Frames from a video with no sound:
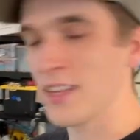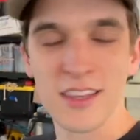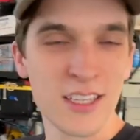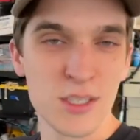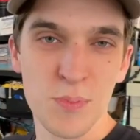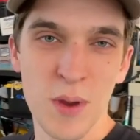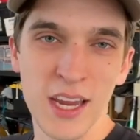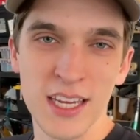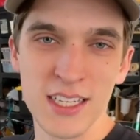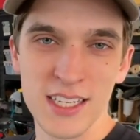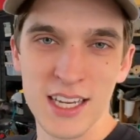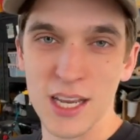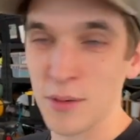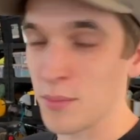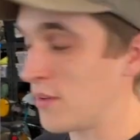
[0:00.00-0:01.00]
bike isn't
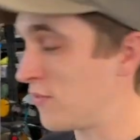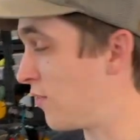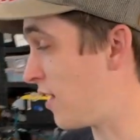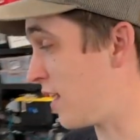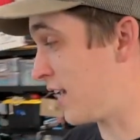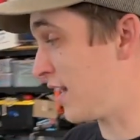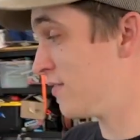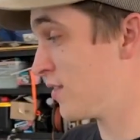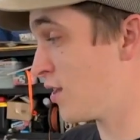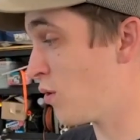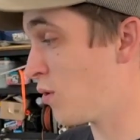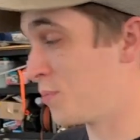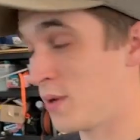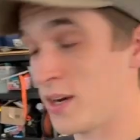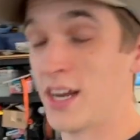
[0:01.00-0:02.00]
going to be flying even though we're
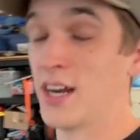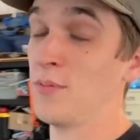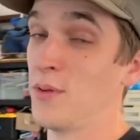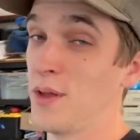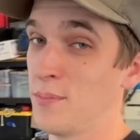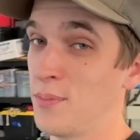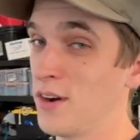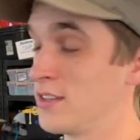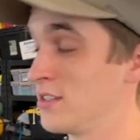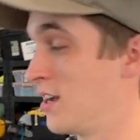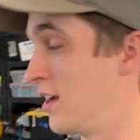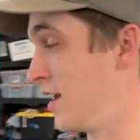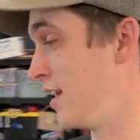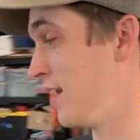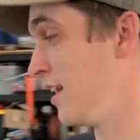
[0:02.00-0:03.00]
putting airplane parts on
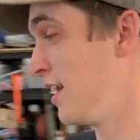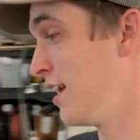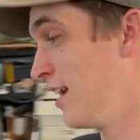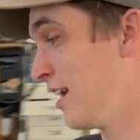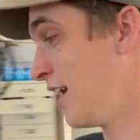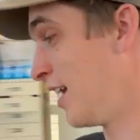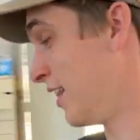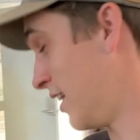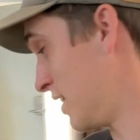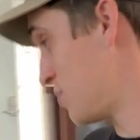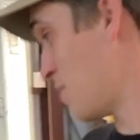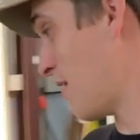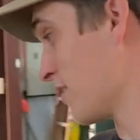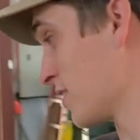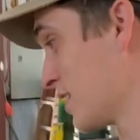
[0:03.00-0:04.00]
it, unless
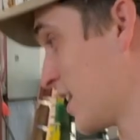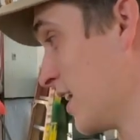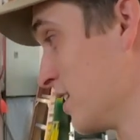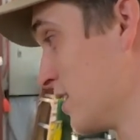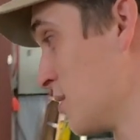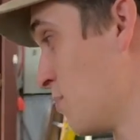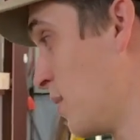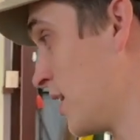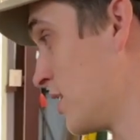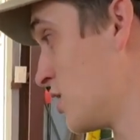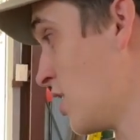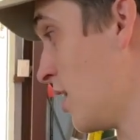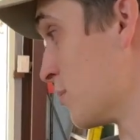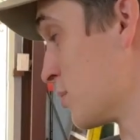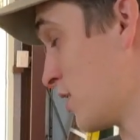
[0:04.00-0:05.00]
Maverick's getting some big
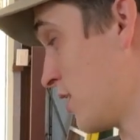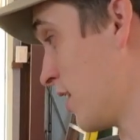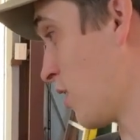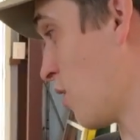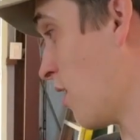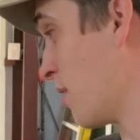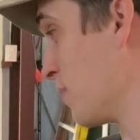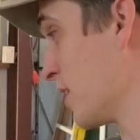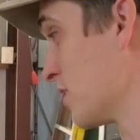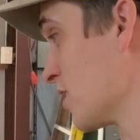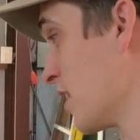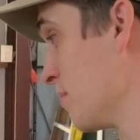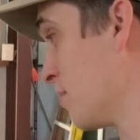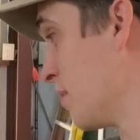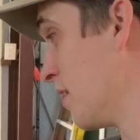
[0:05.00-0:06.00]
jumps. Are you going to go on a big
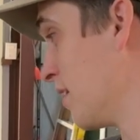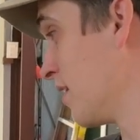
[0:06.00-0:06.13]
jump?